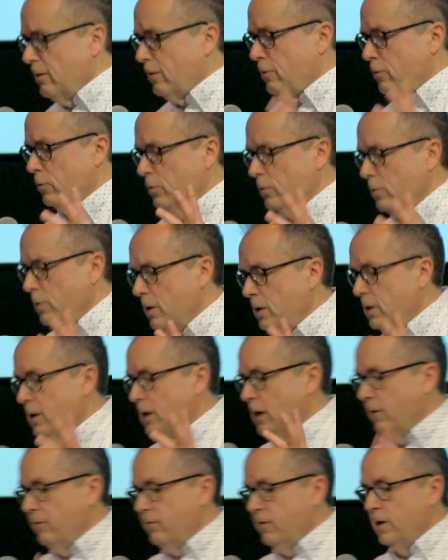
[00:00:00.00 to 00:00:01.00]
through
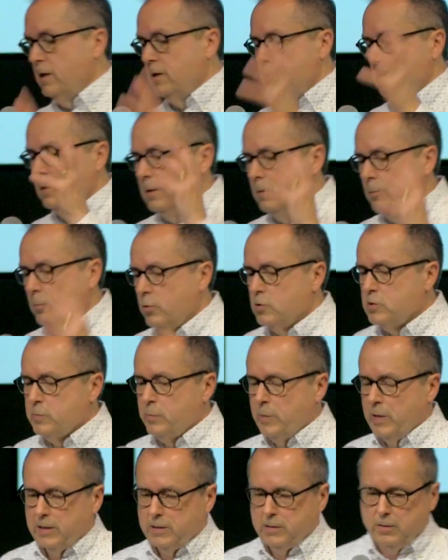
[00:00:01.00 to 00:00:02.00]
covenant
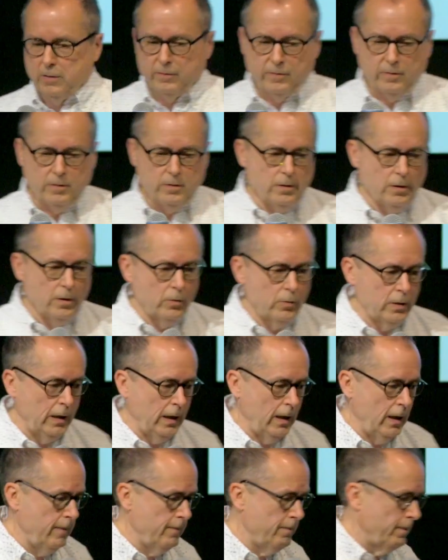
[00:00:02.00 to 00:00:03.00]
perspective.
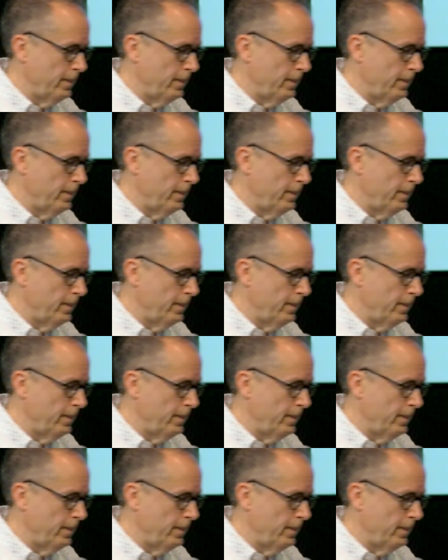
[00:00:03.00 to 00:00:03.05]
Okay?